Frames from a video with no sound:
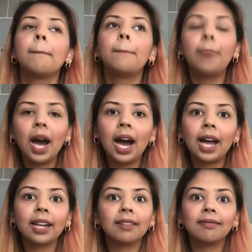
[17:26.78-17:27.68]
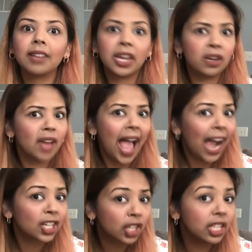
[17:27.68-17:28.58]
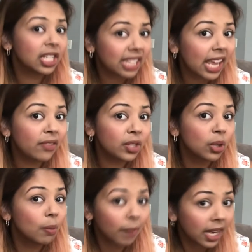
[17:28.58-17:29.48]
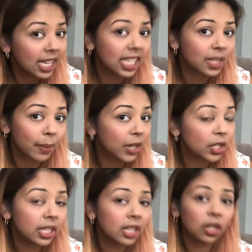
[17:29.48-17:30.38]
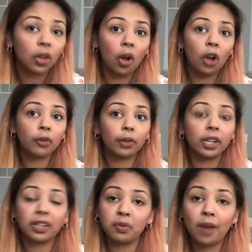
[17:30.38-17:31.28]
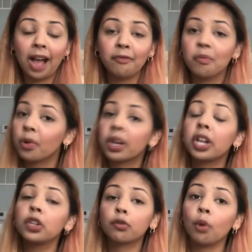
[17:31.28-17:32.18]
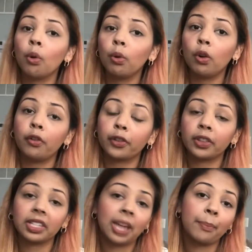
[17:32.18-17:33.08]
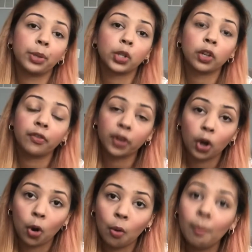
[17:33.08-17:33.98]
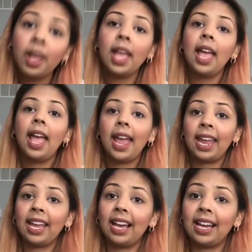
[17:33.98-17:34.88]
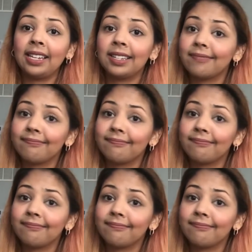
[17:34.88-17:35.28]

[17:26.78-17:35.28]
but it actually saves you money, especially in the long run. You have more control over the temperature of your home, and